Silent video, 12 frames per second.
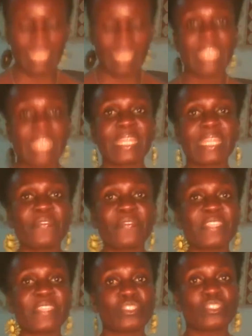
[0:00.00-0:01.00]
that
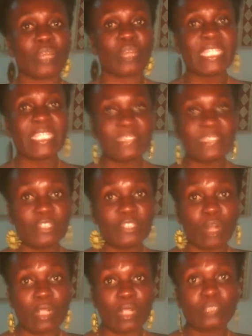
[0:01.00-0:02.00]
fit your individual